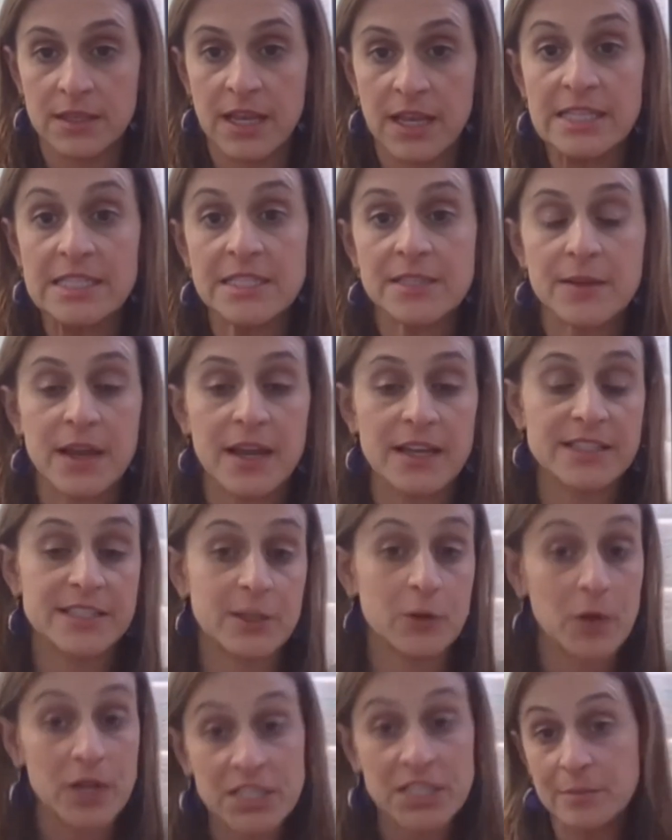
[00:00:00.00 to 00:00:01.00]
Yes, I
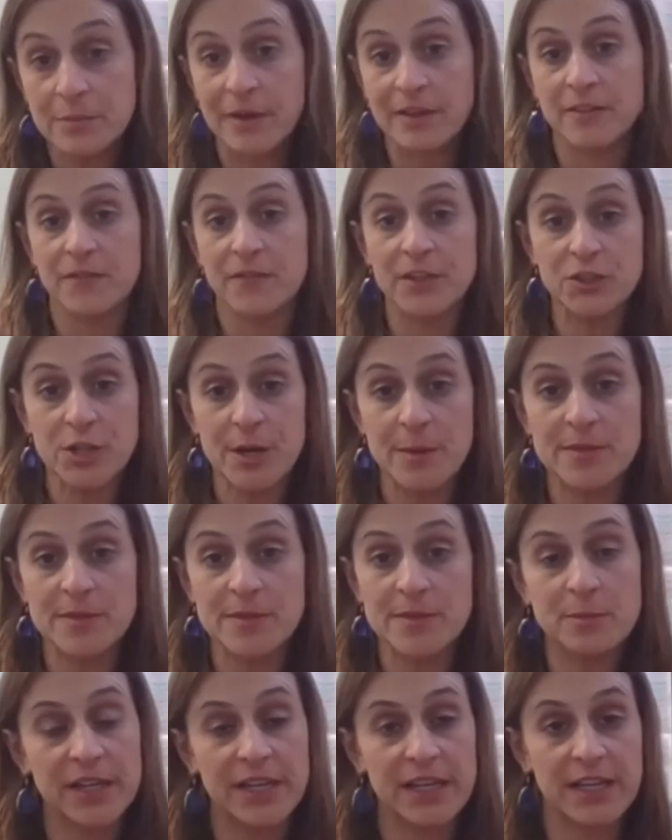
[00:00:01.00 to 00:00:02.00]
see a question about field
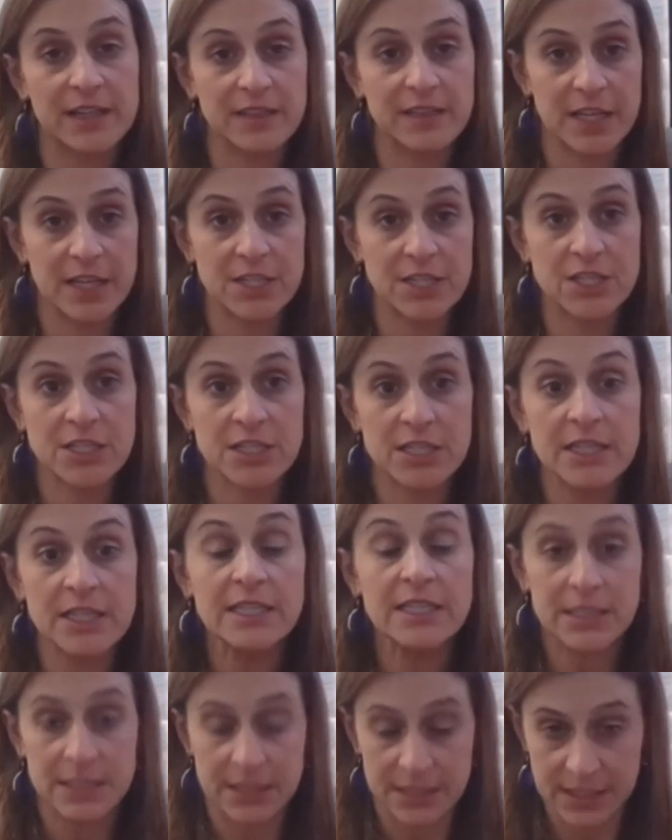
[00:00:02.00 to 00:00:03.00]
trips and bringing a lunch.
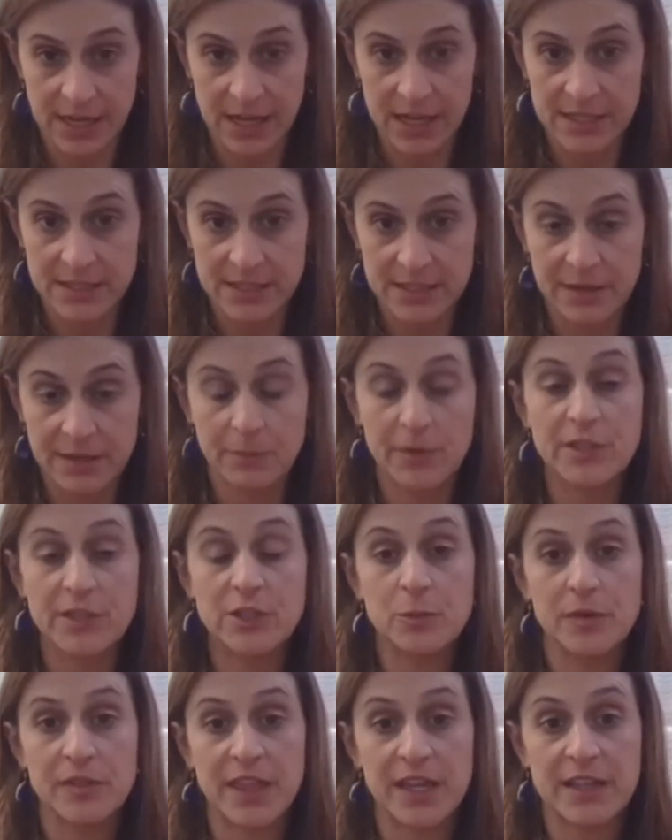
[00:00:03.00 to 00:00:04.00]
Yes, and we
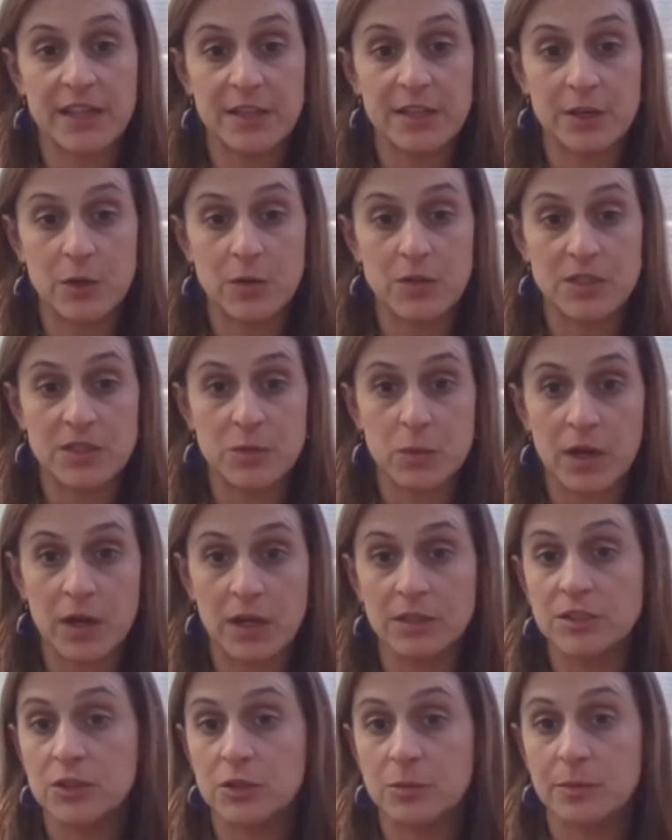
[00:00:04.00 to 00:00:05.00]
do put that in the notes as
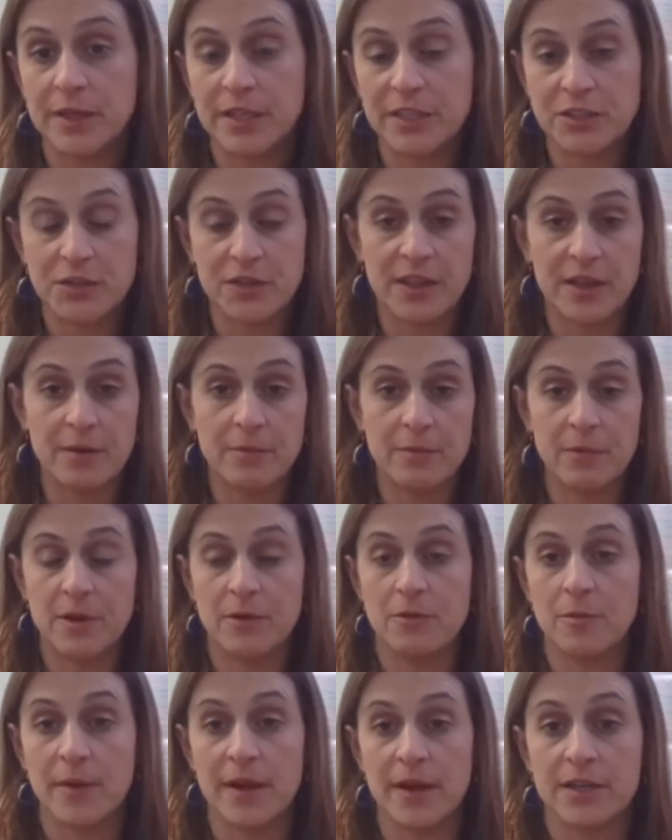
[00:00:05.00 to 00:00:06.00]
well to make sure that
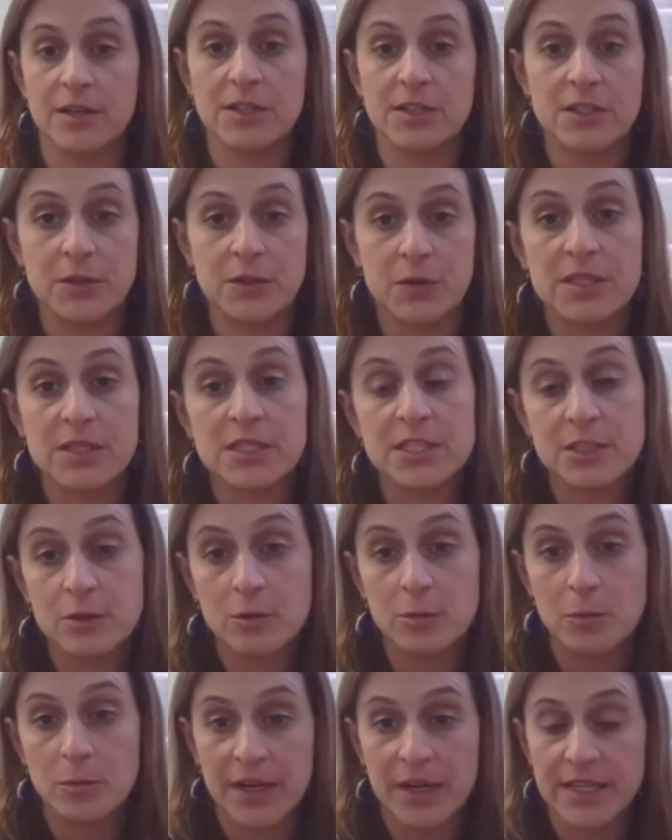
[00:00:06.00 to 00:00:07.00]
we remind our students
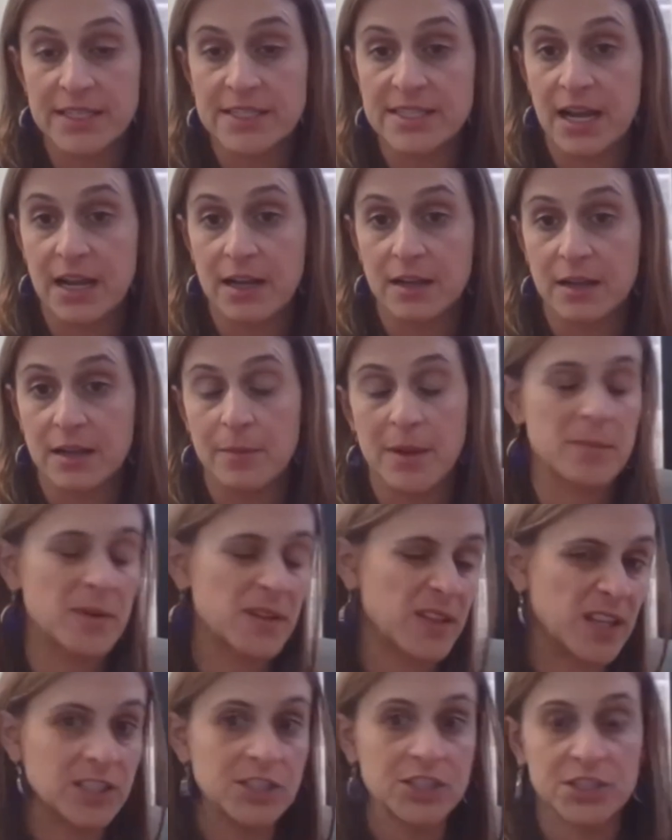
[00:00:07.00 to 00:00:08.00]
to bring a
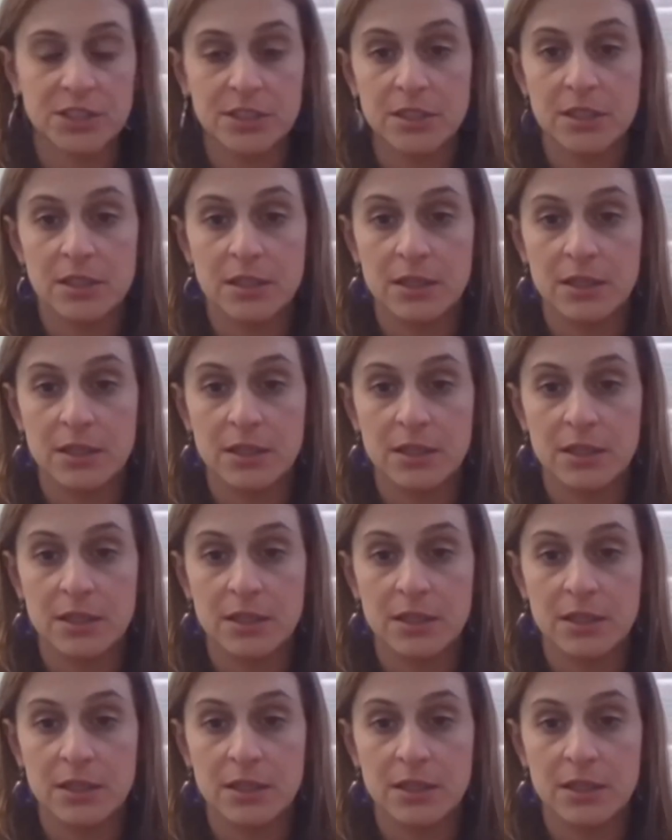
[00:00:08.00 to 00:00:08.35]
paper lunch.